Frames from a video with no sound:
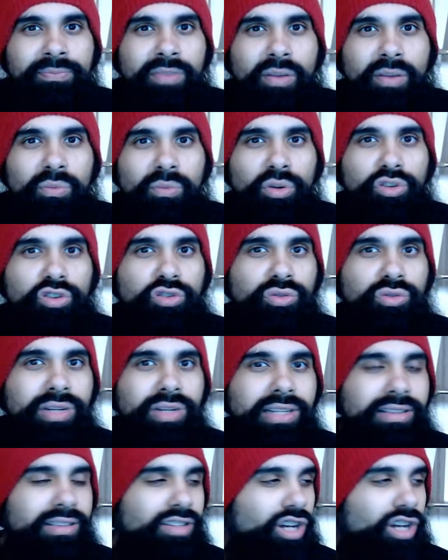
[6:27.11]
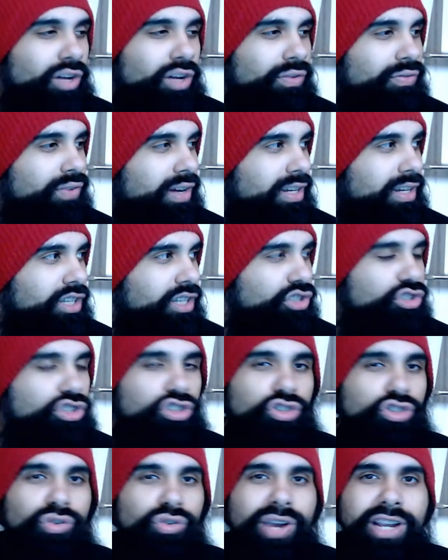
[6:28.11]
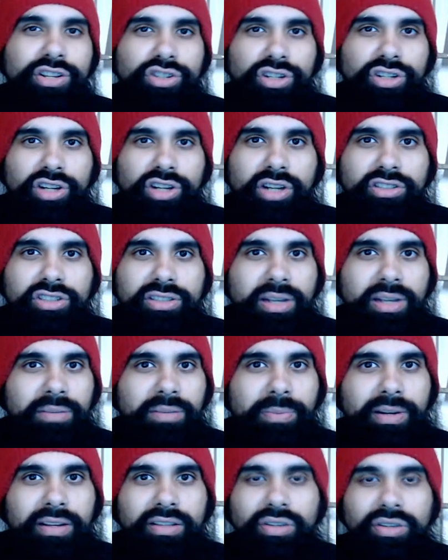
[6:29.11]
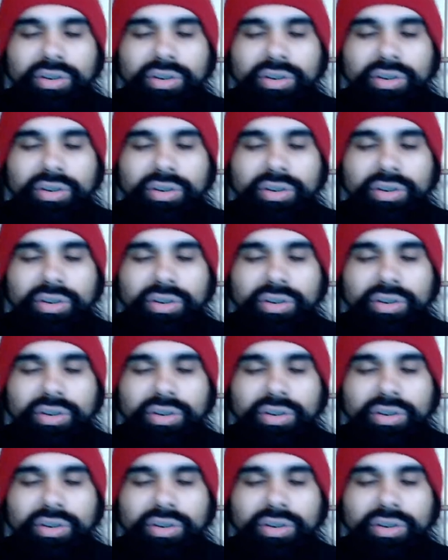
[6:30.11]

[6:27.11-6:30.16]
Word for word: will treat a fucking stranger a hundred times better than you.